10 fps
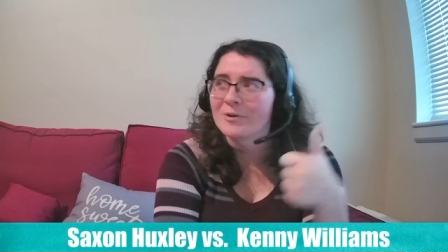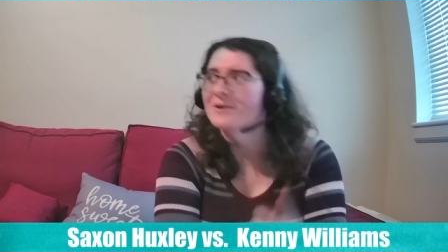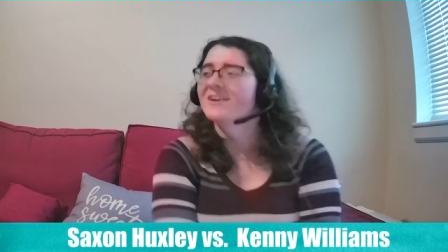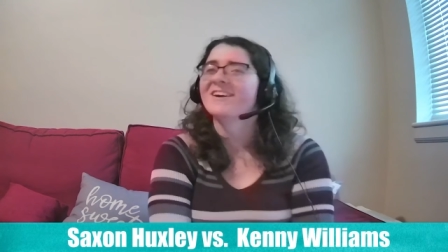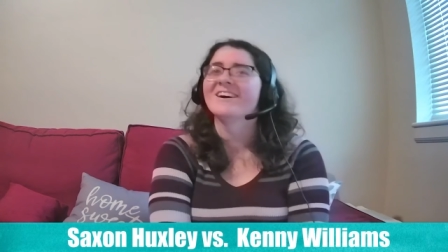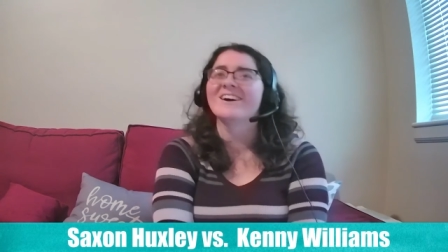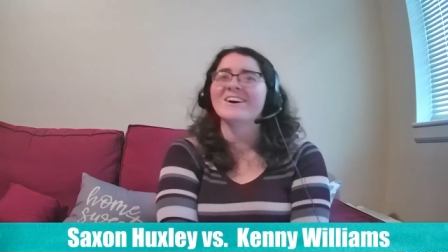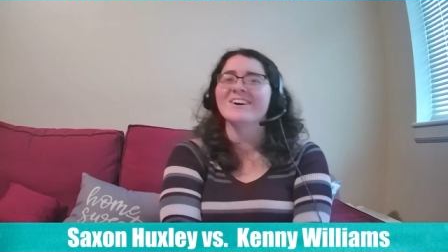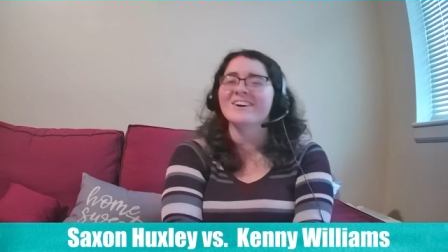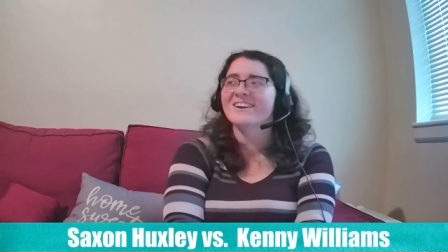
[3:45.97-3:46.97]

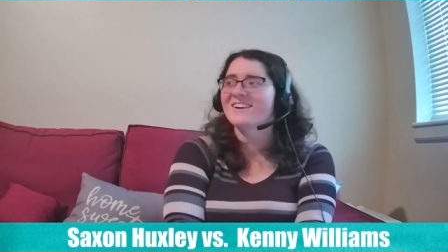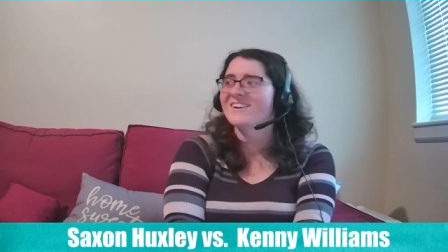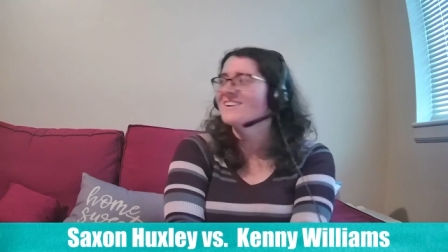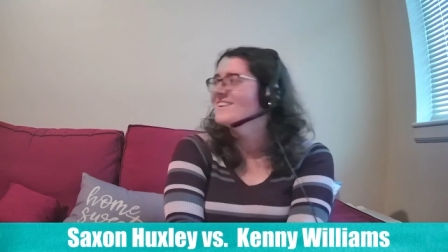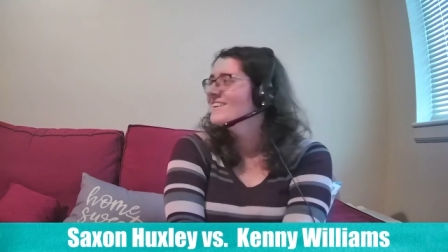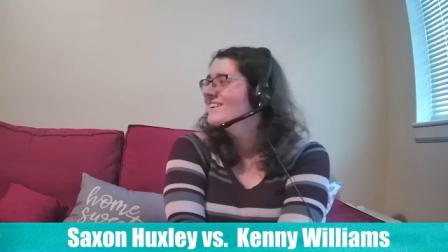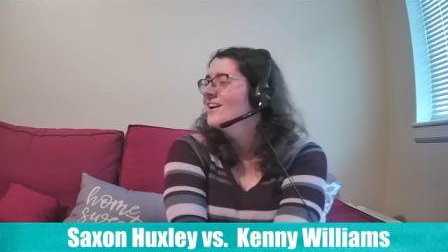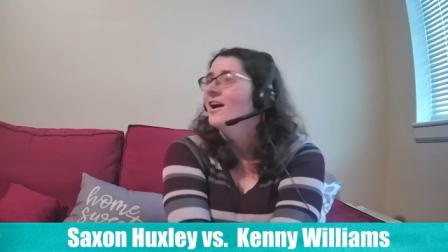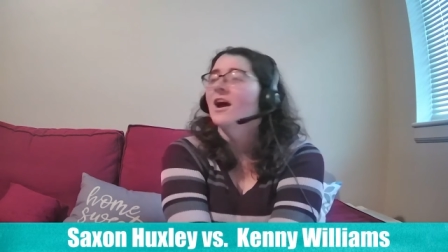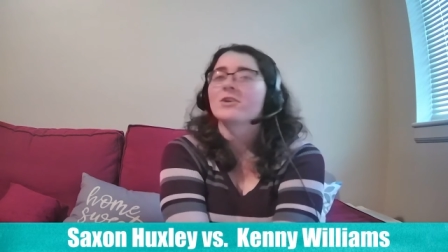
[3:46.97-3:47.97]

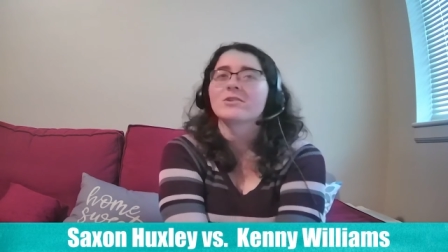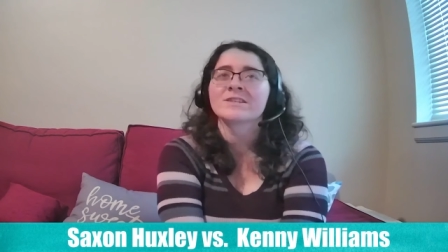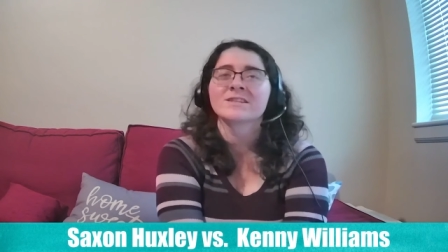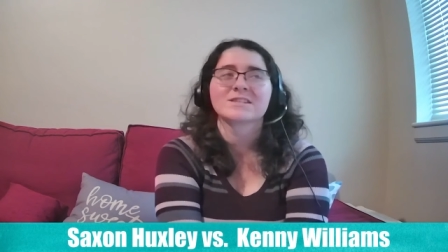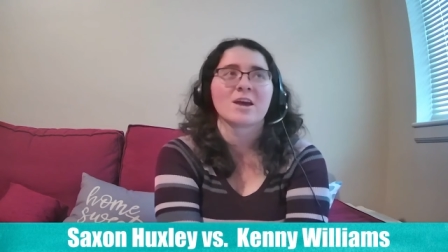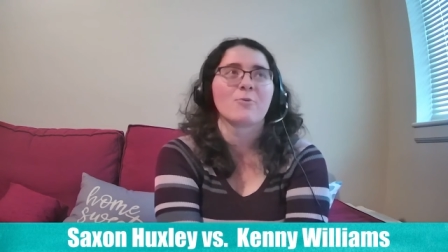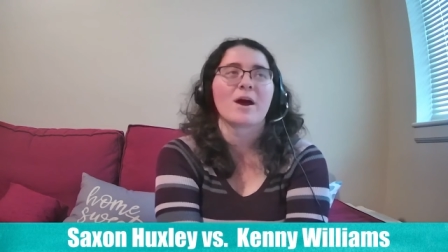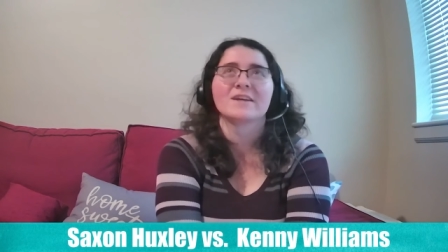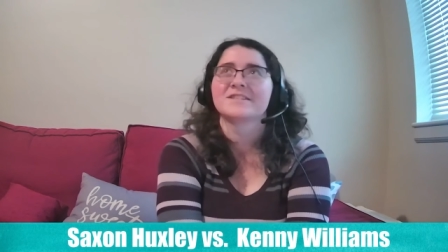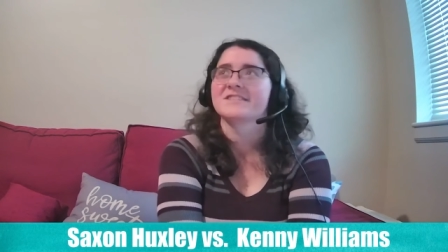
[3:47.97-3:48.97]
At least that's how I
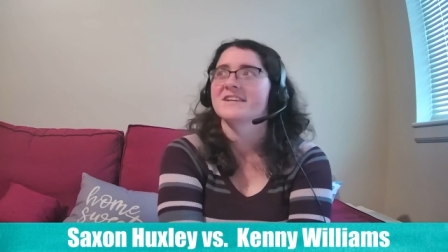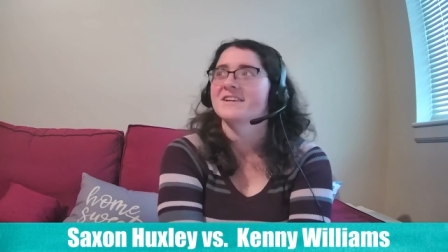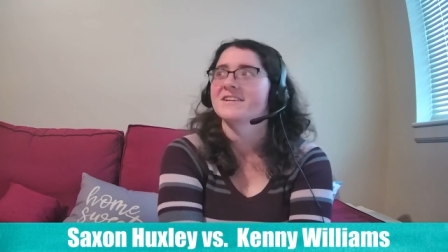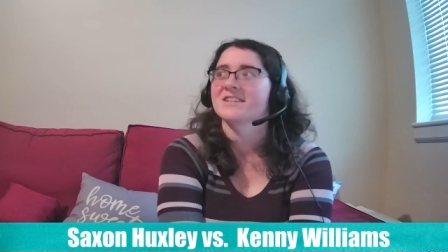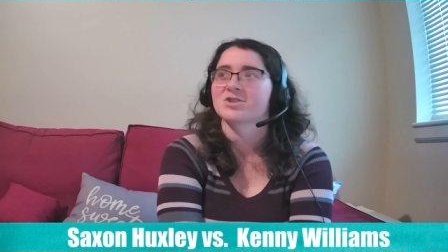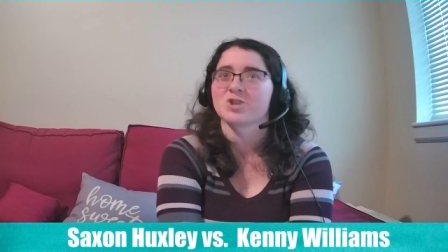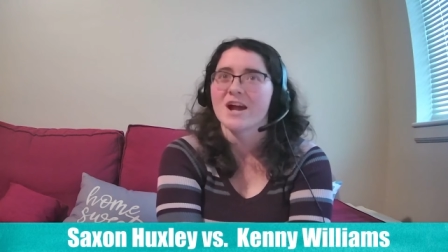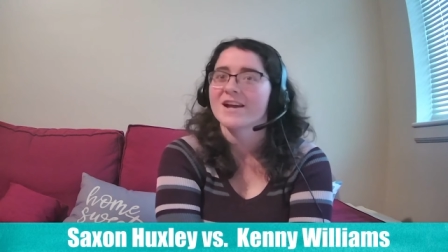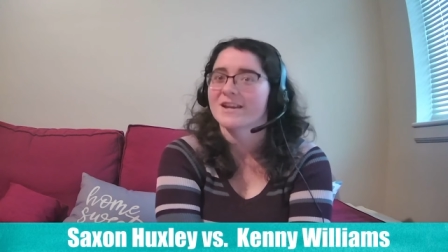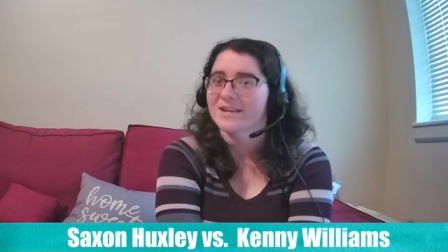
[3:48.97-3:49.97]
see it, because a
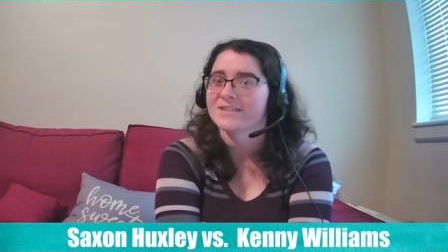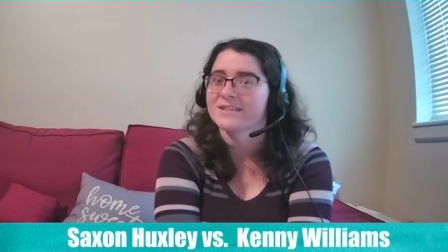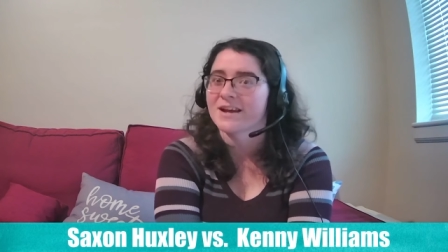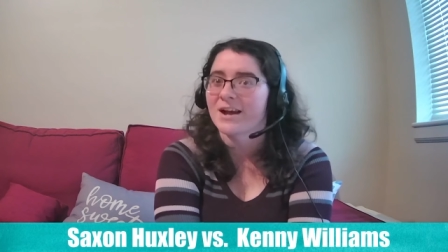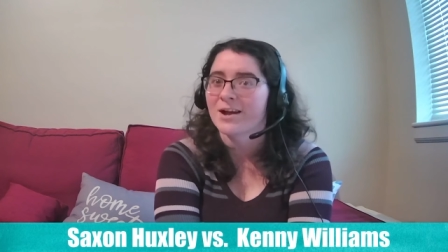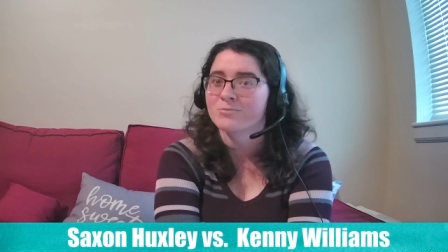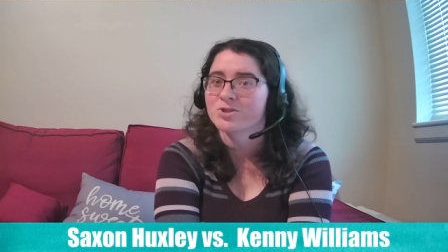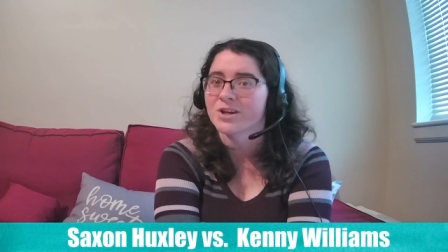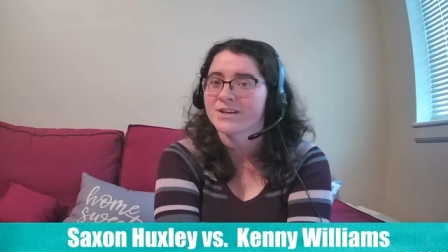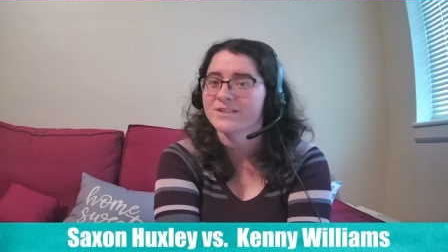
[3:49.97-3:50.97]
jacket is an
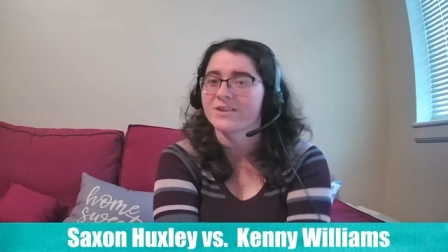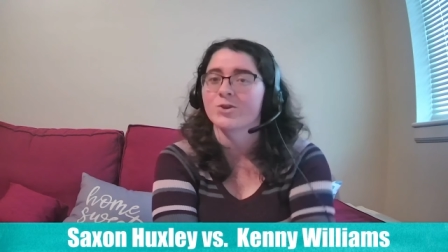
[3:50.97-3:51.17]
object that you